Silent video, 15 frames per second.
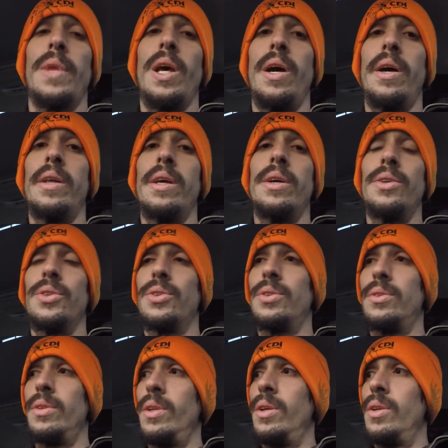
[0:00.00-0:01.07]
Alright, that
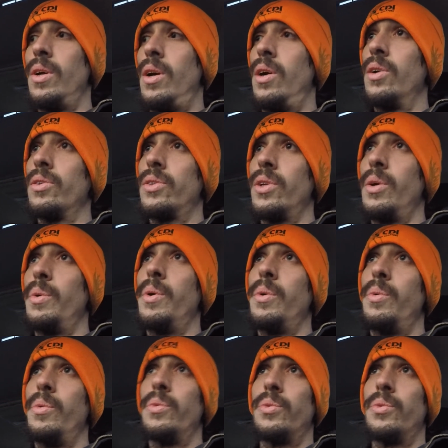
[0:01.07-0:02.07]
is a little long, so we'll